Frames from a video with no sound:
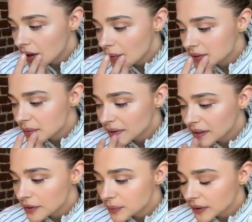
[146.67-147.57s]
was something
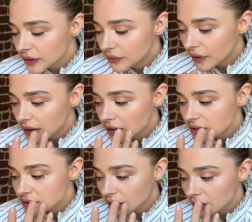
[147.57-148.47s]
that was really fun at the
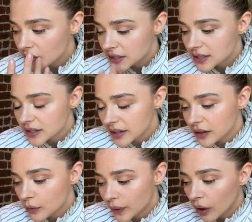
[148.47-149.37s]
start of this is I
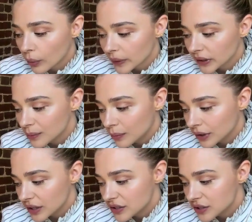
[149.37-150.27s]
think we all really
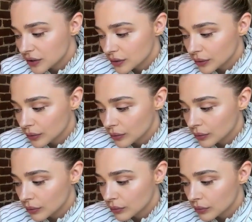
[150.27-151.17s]
wanted
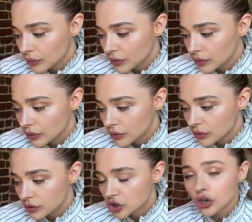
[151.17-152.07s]
to
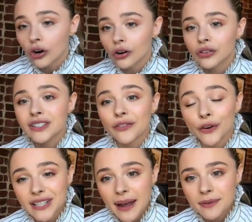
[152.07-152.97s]
shirk the
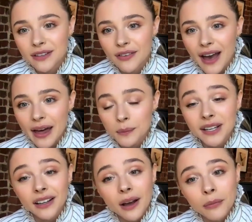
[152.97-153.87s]
different types of Addams
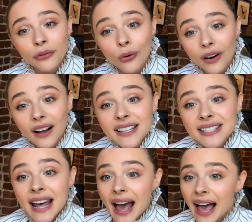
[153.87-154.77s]
that have come before us
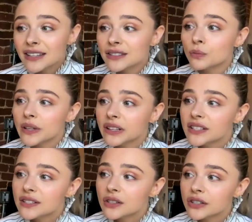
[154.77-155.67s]
and really
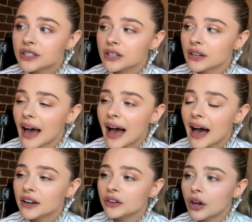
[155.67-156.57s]
start to
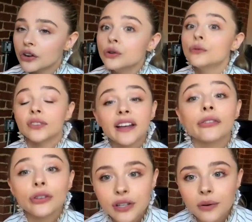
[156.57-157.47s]
add a, a, new
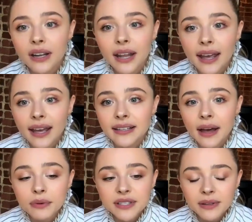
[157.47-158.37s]
flavor to it and
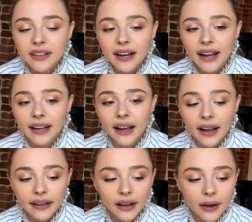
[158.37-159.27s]
that was something that i,
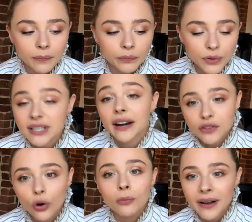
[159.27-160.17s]
I um, was kind
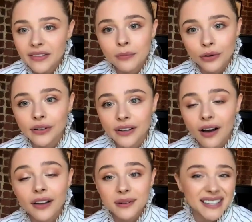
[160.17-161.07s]
of told by them early
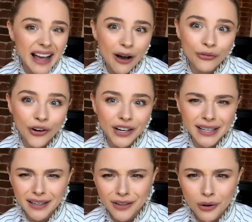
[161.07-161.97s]
on i was like how far
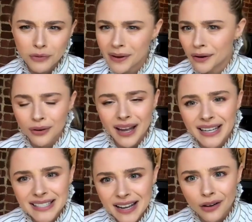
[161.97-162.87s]
can i go with my own kind
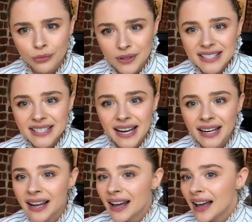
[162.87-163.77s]
of take on
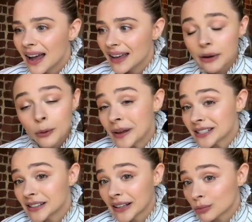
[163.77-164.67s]
wednesday and they were
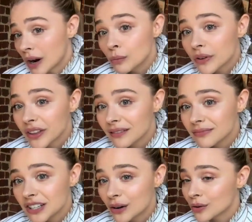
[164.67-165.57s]
basically like run with it
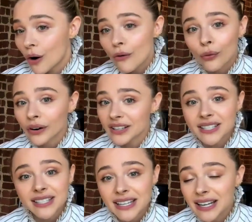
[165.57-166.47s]
you know go for it and
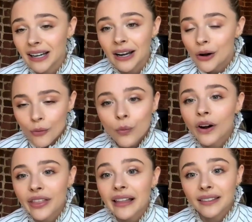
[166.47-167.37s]
see
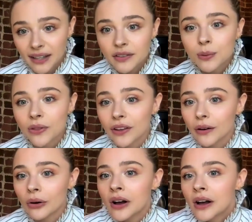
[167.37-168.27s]
where that lives with you